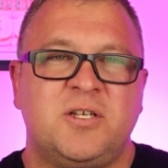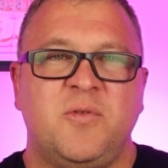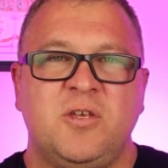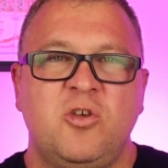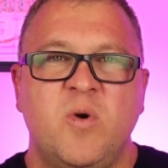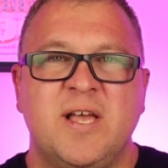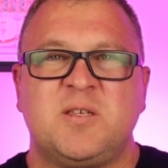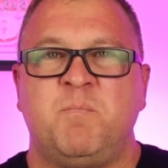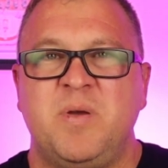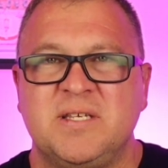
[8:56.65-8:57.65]
to the U
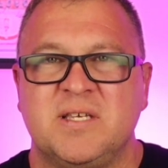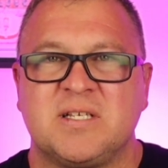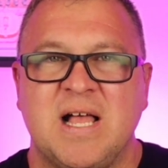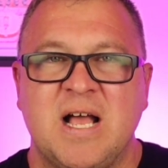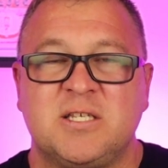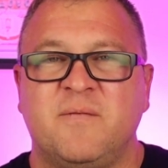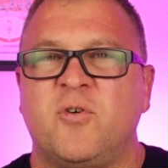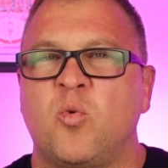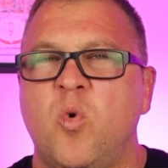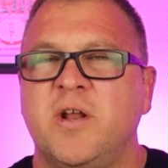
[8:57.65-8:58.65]
S business class
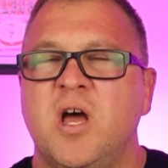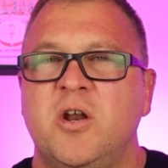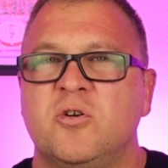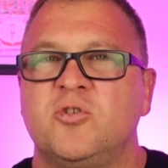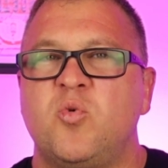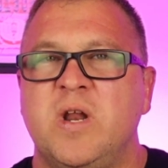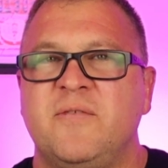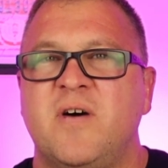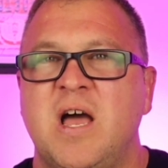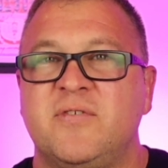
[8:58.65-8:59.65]
for one hundred
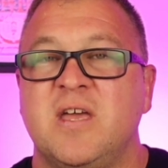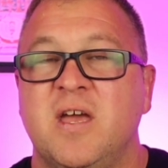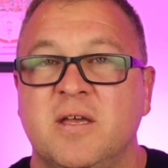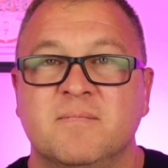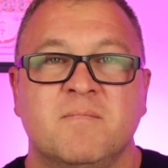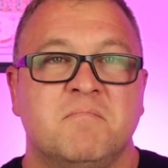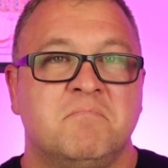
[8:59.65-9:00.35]
twenty-five K?